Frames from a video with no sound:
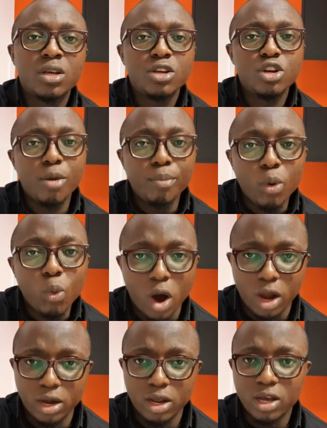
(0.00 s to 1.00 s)
Number
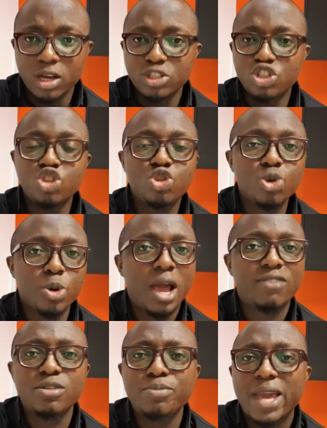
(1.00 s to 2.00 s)
one, you don't
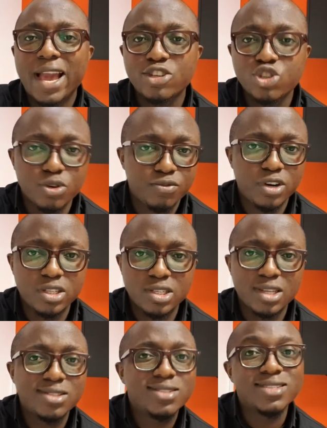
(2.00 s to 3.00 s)
have to be
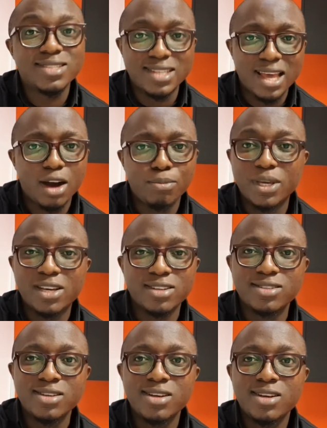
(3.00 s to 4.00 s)
extroverted to sell,
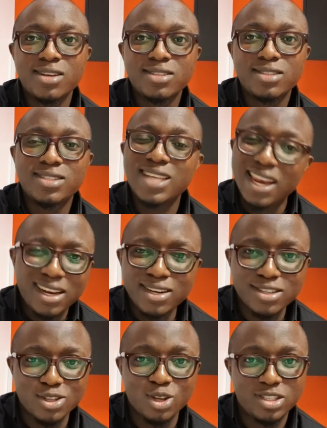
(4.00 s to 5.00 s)
because telling
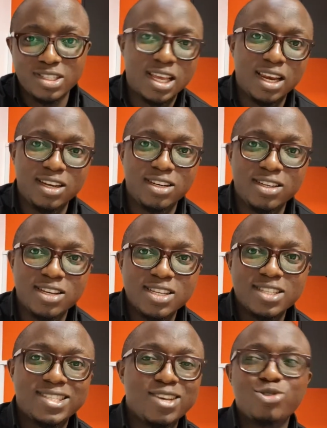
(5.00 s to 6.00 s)
is not selling.
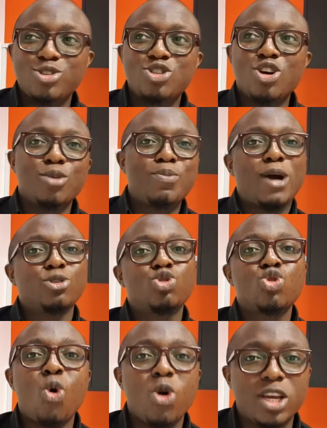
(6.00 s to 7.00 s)
Sales is not about
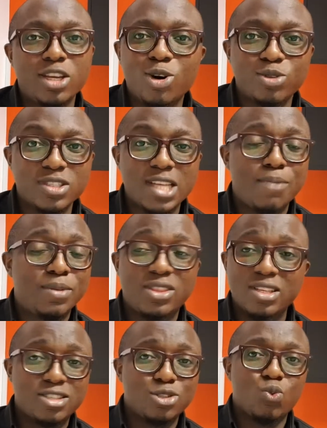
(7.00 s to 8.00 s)
talking all the time, and
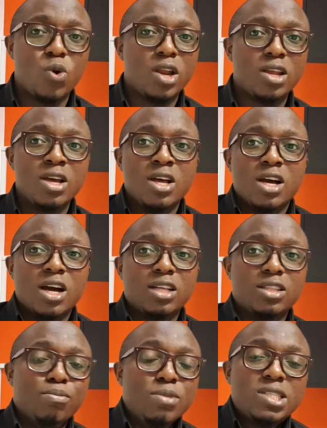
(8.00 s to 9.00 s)
this is what
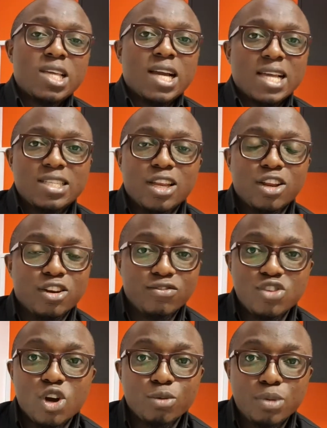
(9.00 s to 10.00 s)
the mistake I see a lot of
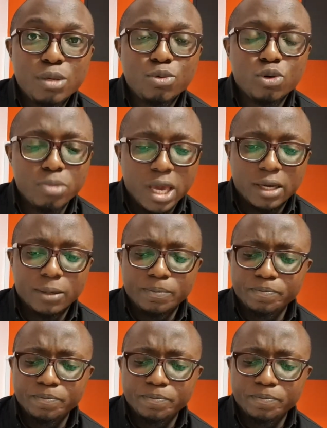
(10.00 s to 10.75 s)
young people make.